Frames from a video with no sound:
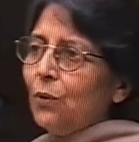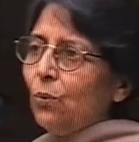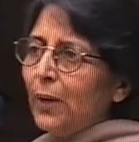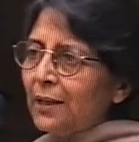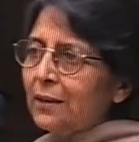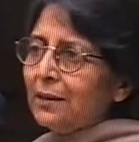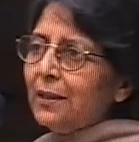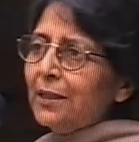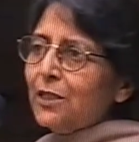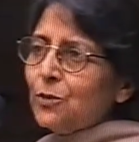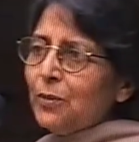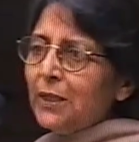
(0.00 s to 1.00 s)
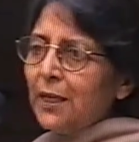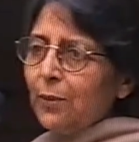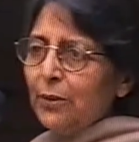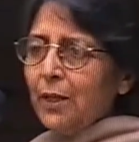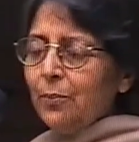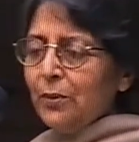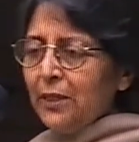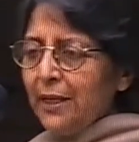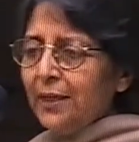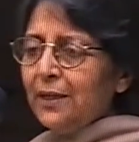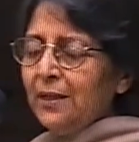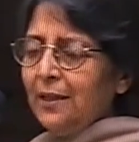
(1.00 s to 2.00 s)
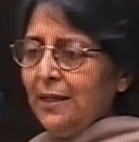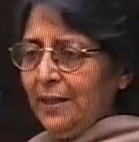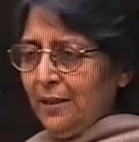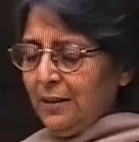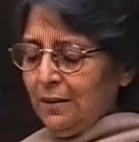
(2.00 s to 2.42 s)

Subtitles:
one thing has been coming up again and again,